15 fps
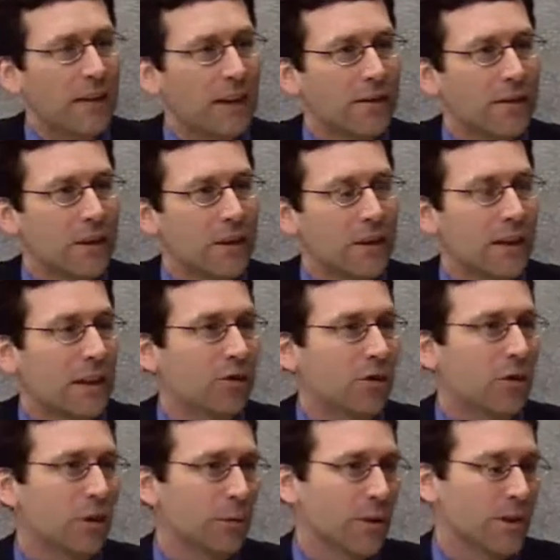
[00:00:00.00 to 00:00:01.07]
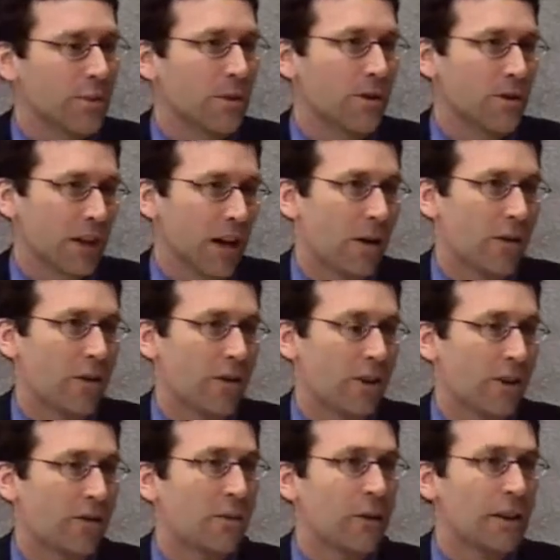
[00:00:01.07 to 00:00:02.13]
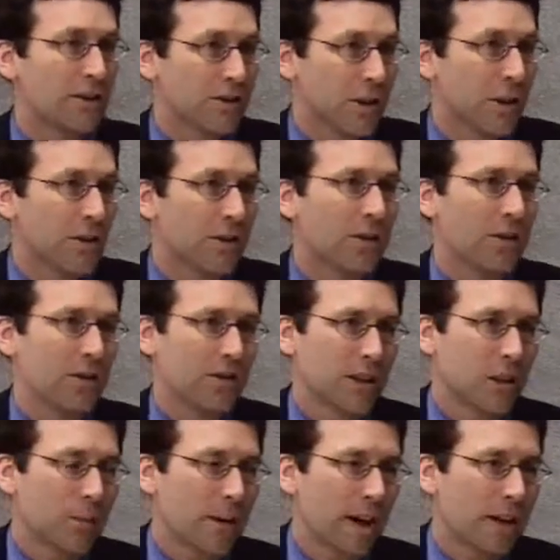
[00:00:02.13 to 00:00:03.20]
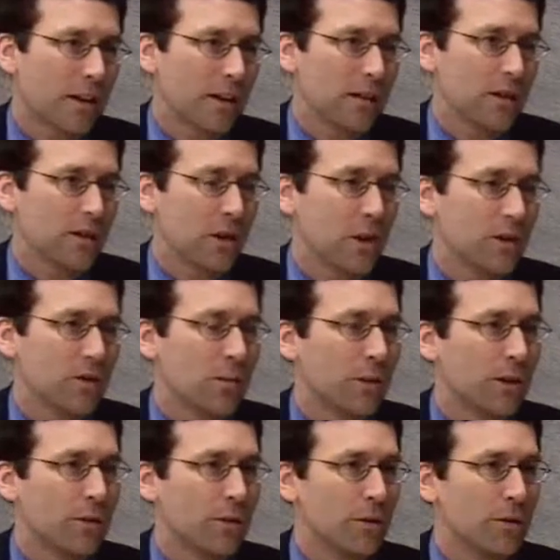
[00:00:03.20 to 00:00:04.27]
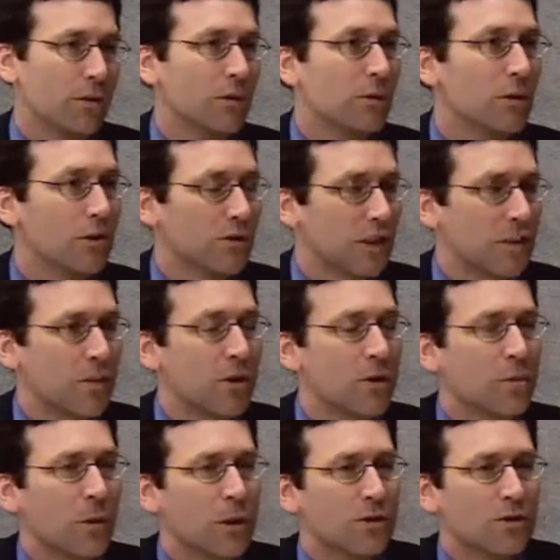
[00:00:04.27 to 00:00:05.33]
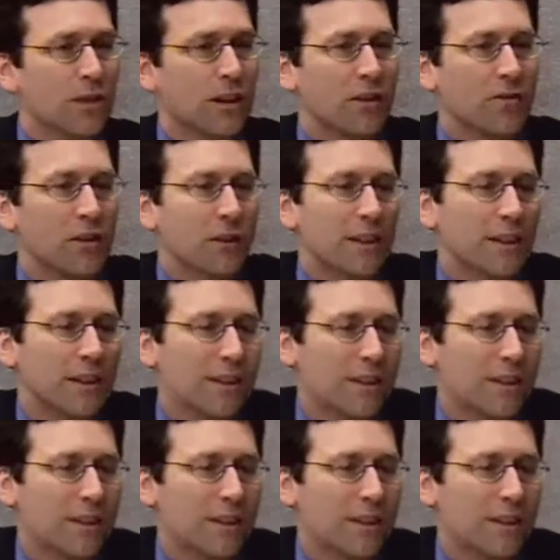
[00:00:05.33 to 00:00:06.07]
and I felt, hey, it was only reasonable that the county government itself scale back as long as we were doing the same in other parts of the government.